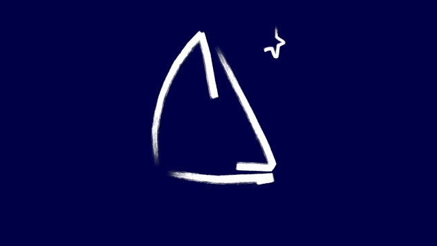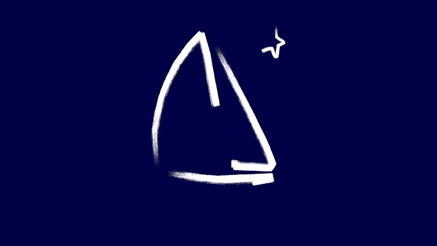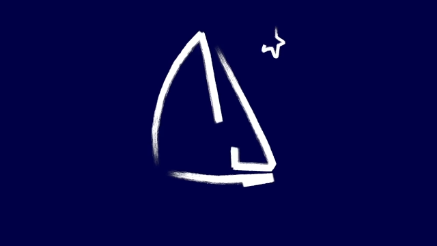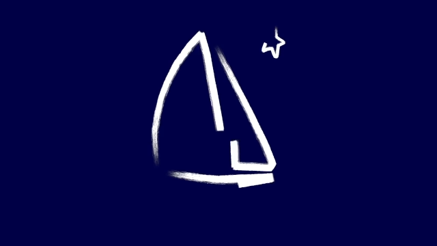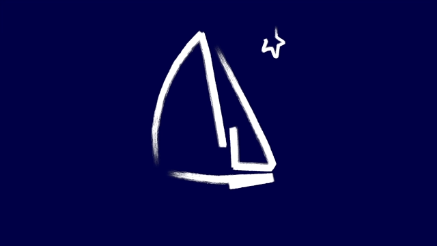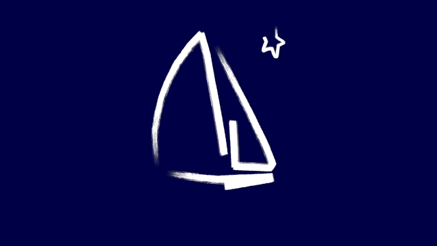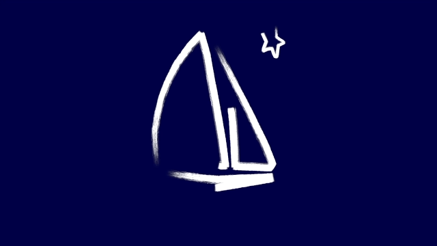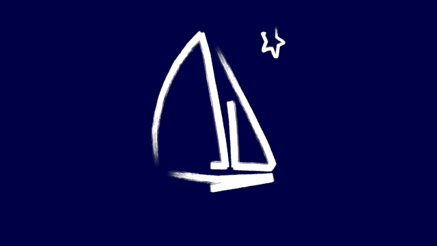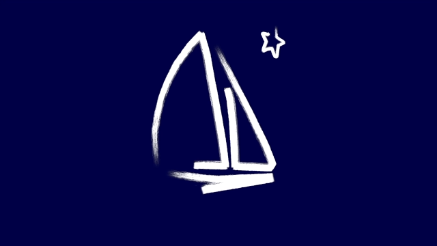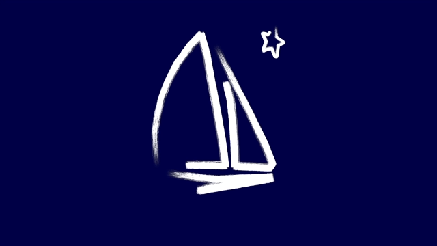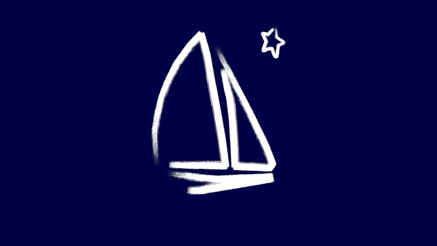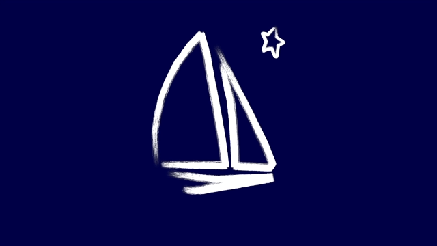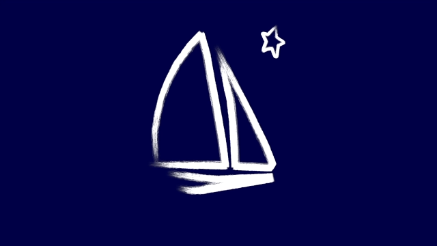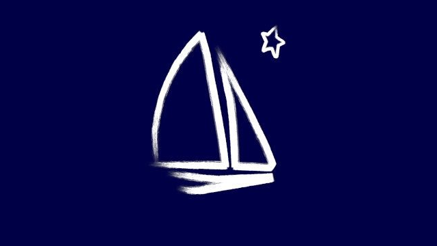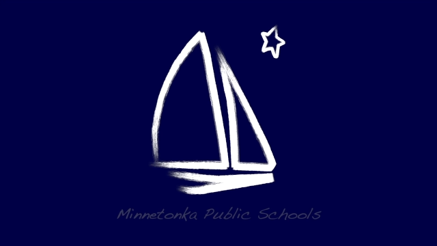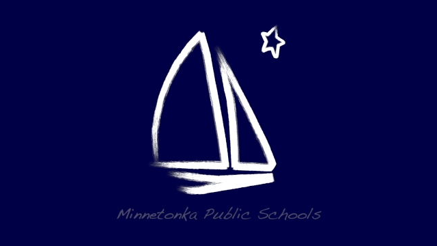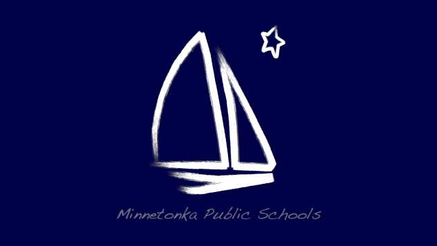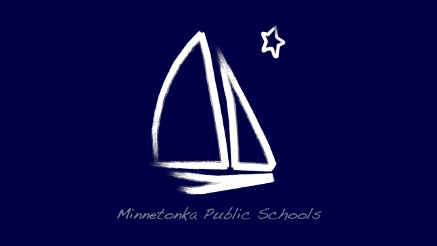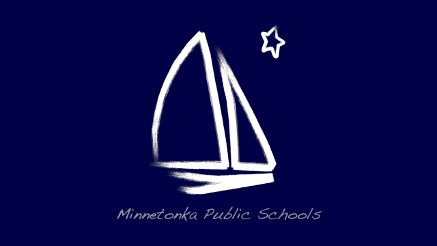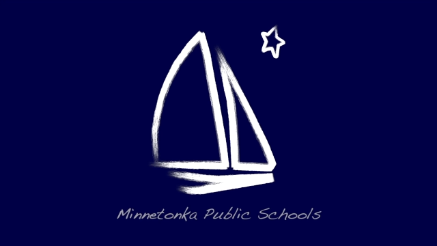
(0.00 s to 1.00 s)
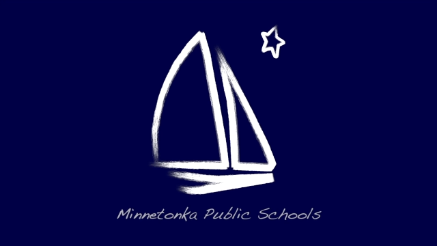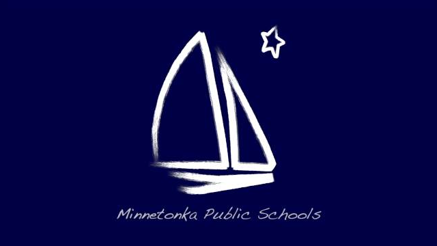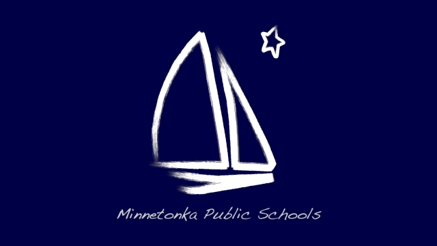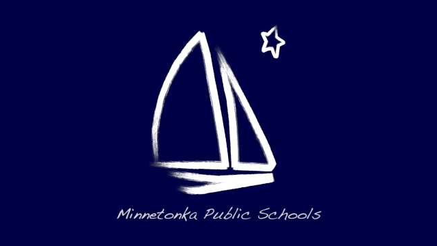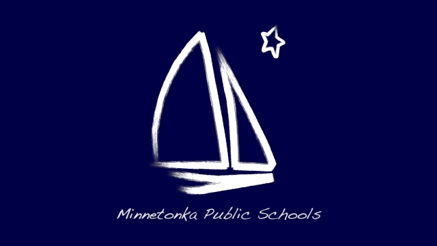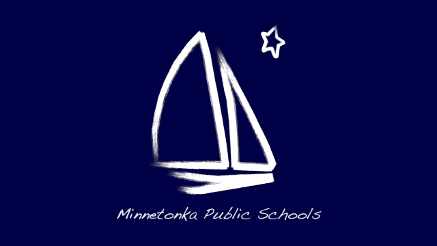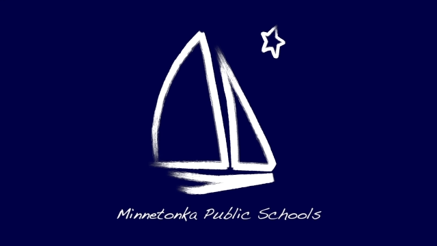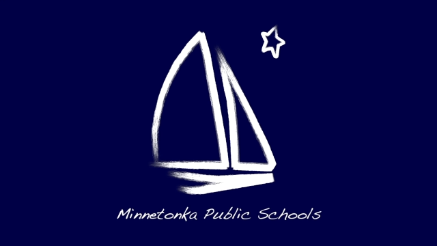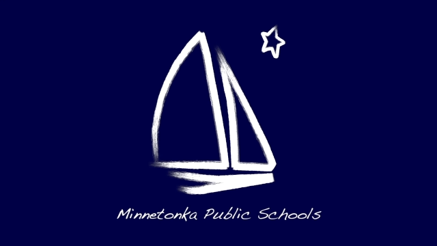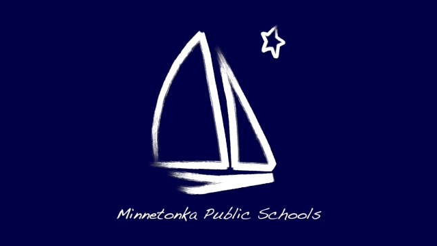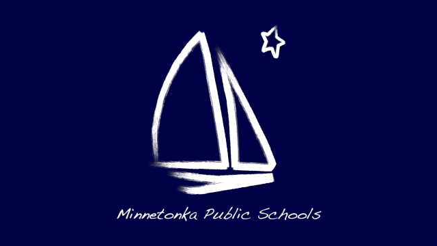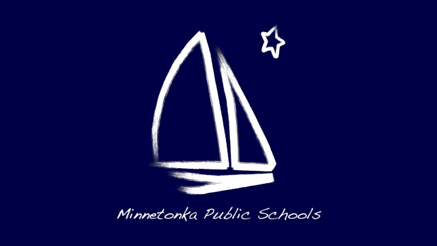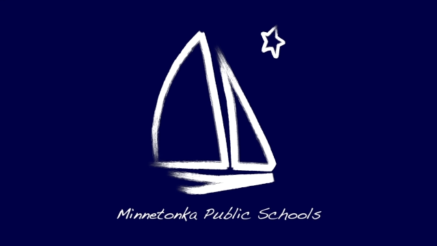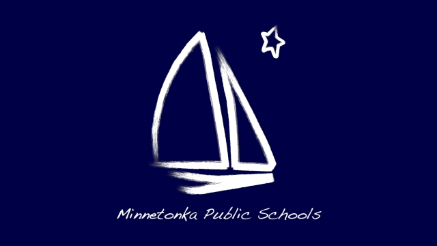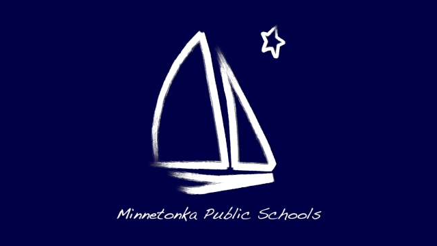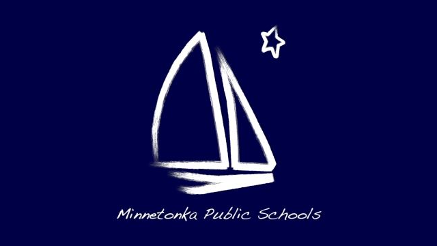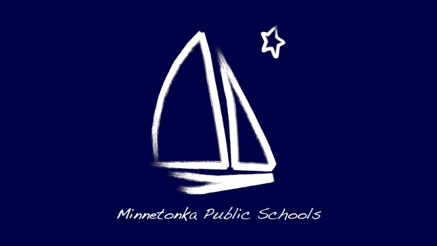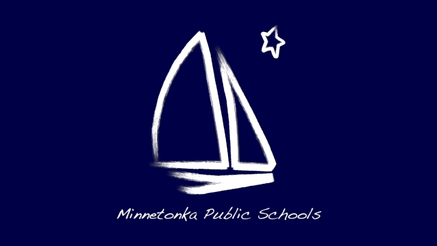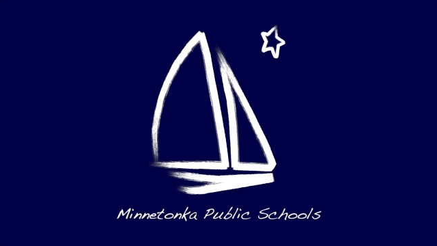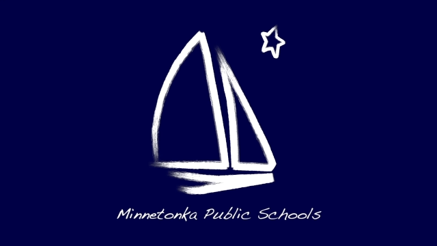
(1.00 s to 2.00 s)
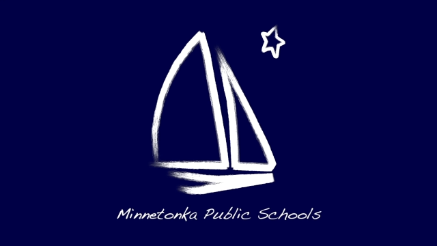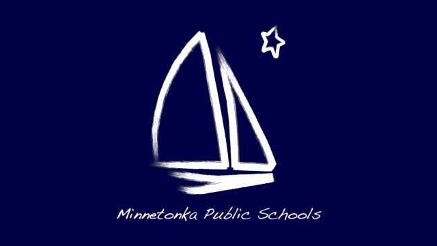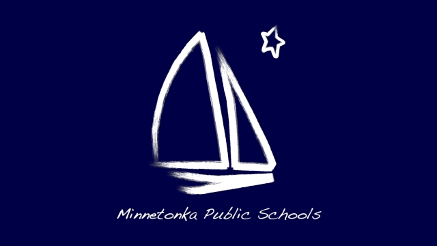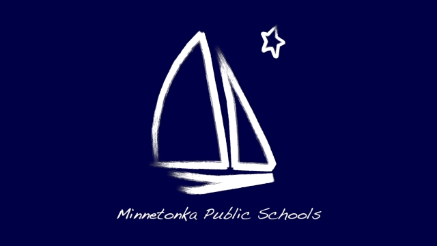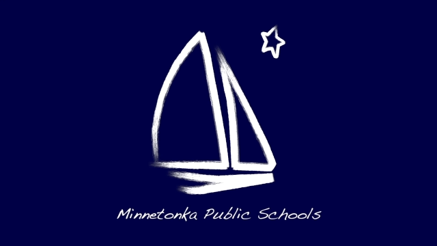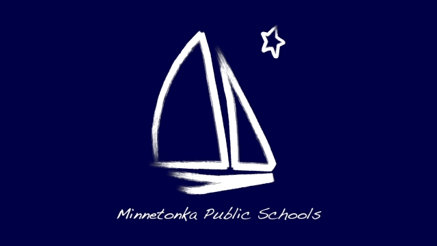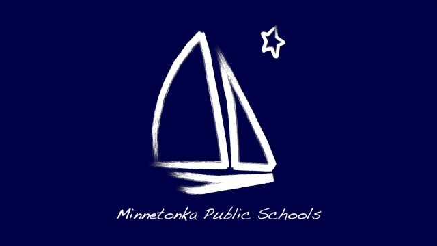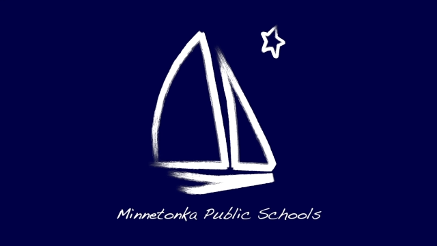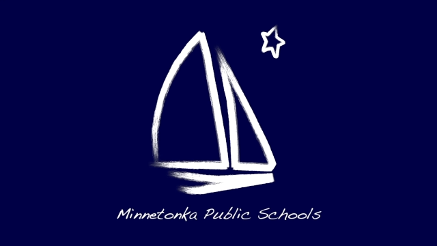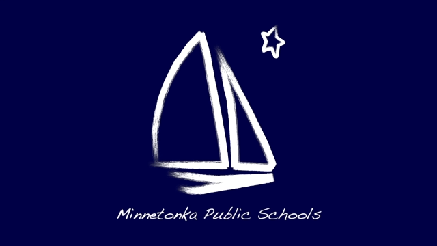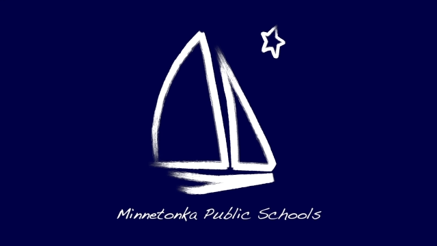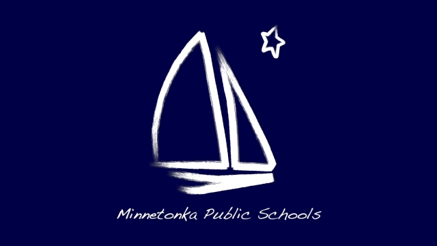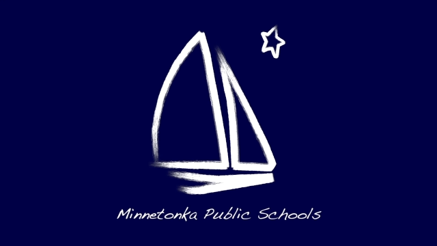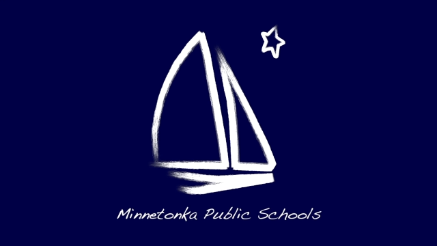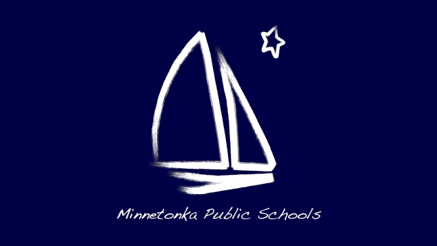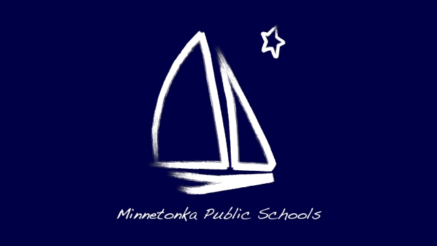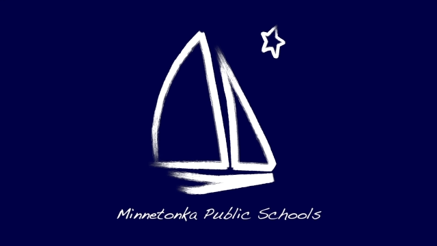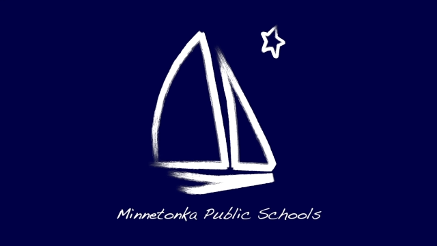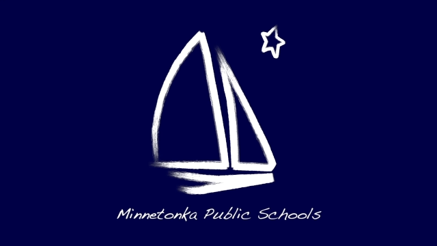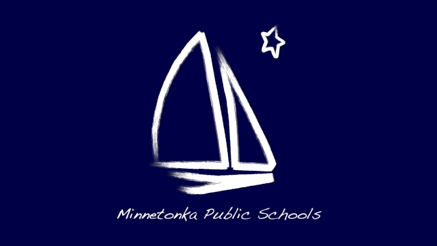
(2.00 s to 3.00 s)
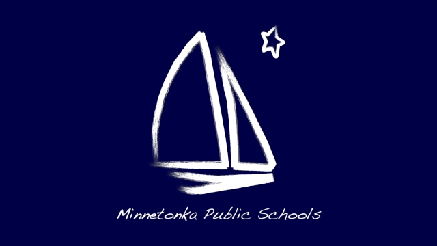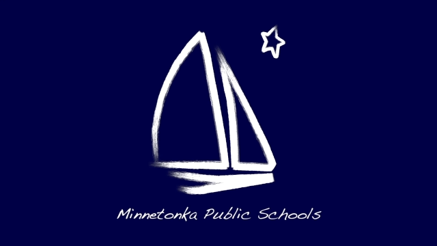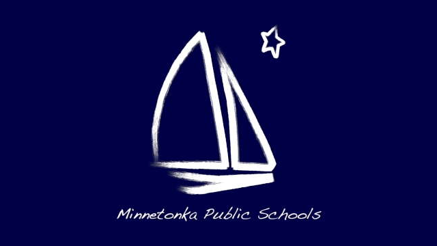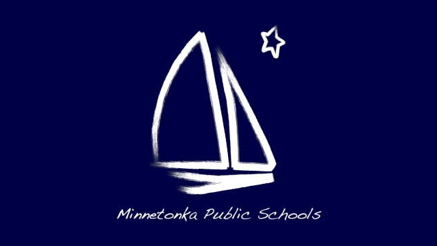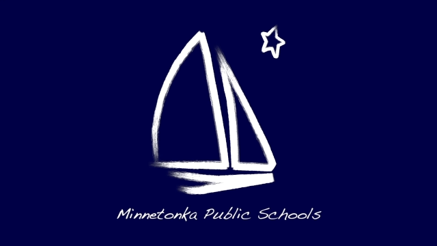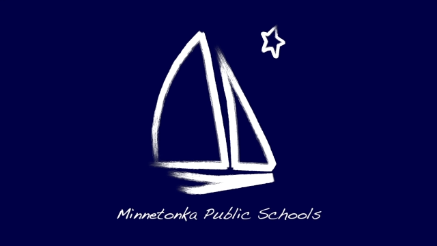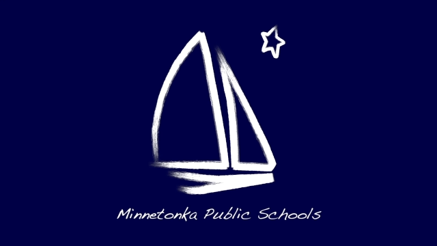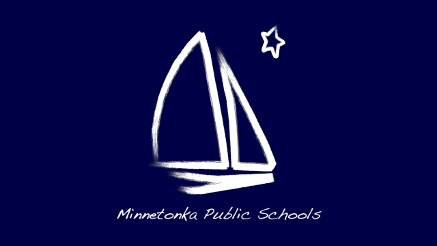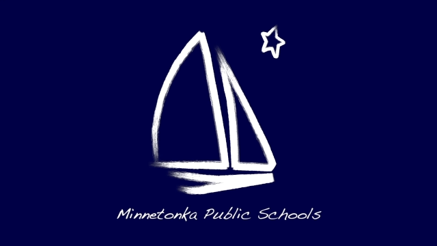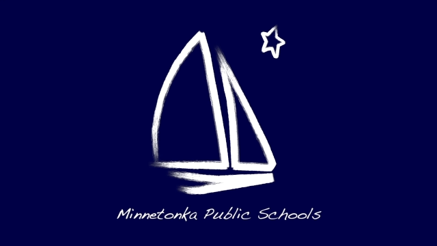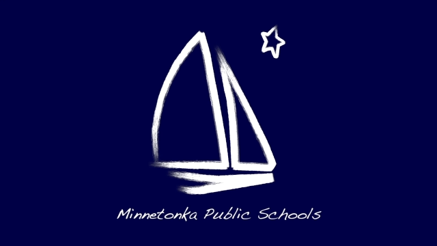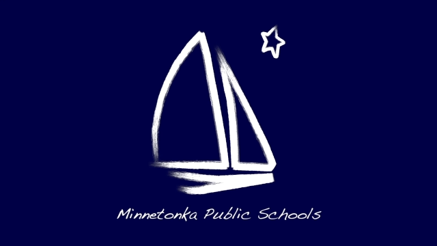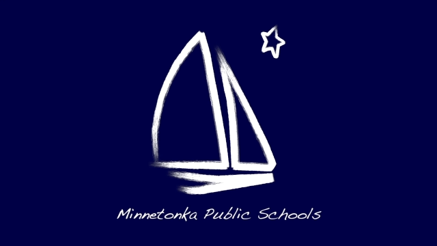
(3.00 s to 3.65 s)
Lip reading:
No face is visible, so there are no lips to read.